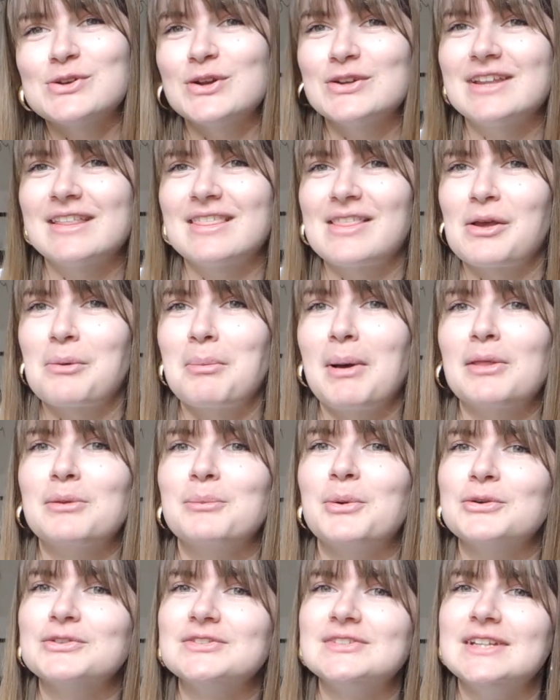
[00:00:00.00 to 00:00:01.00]
good to think about the
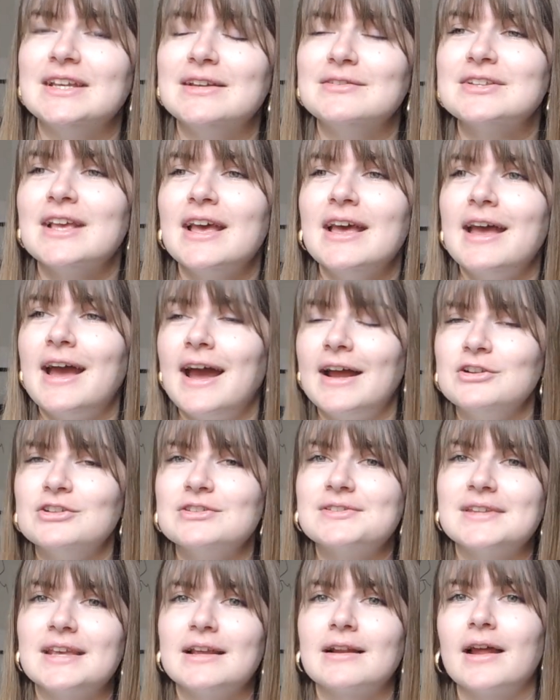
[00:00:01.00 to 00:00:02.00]
positives and
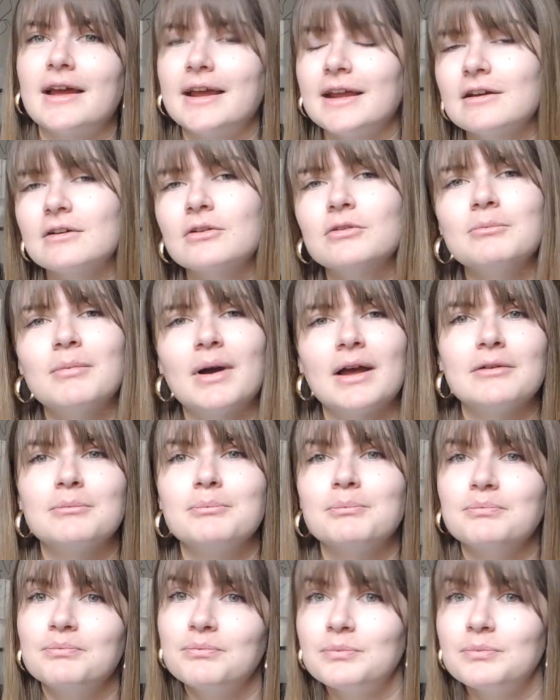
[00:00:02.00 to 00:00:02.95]
just think like, my